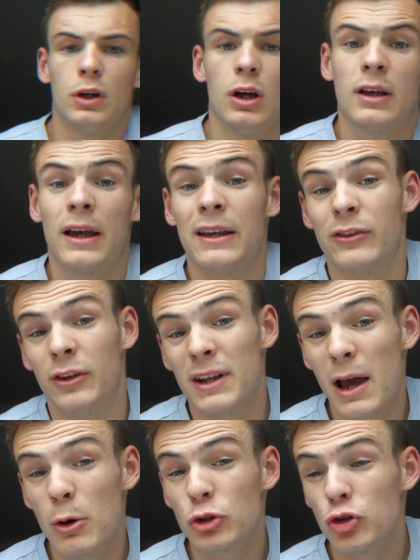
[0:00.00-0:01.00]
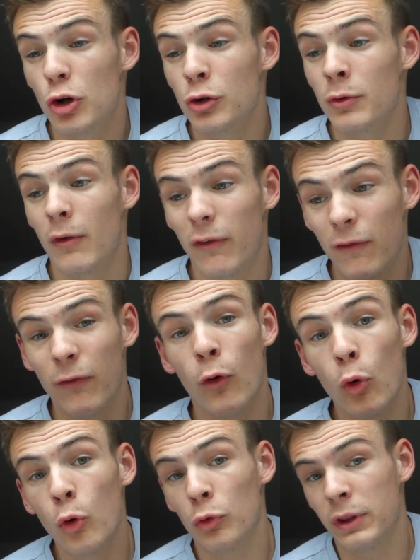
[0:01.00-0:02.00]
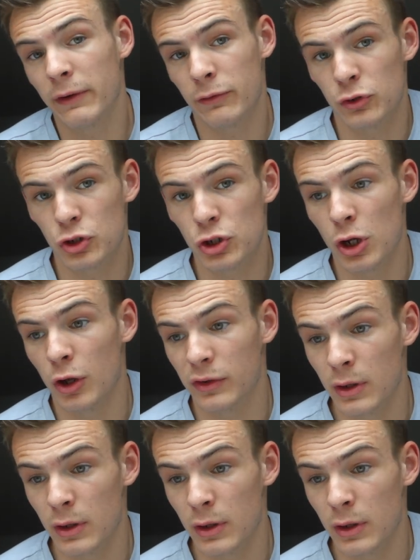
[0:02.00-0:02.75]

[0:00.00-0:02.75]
Okay, so now I tried on 4 different shirts.